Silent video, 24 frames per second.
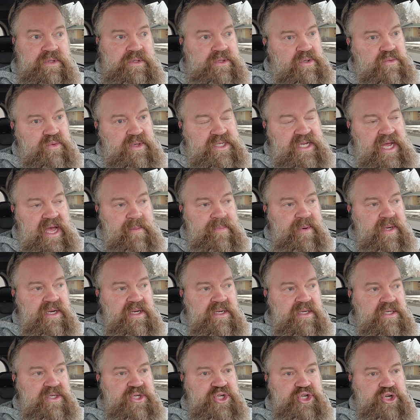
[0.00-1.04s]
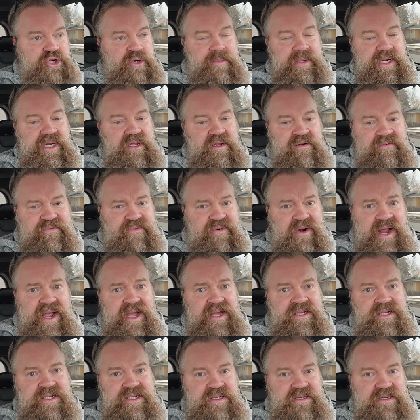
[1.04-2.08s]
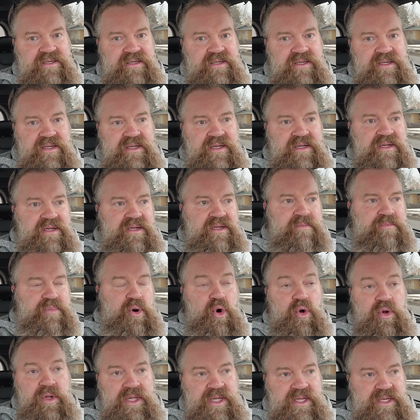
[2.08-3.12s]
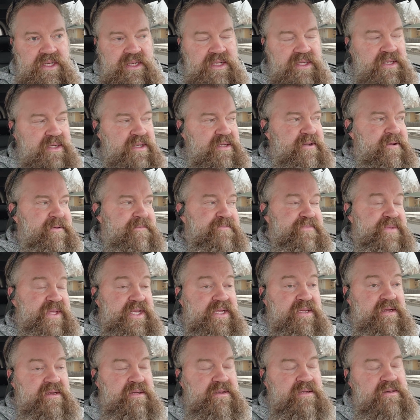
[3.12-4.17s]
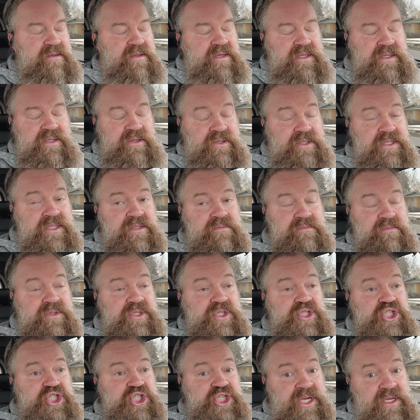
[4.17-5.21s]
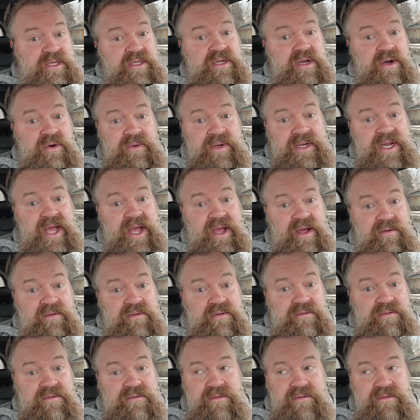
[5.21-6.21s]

Look what's happening in Germany and France and Poland. There's some shit going down.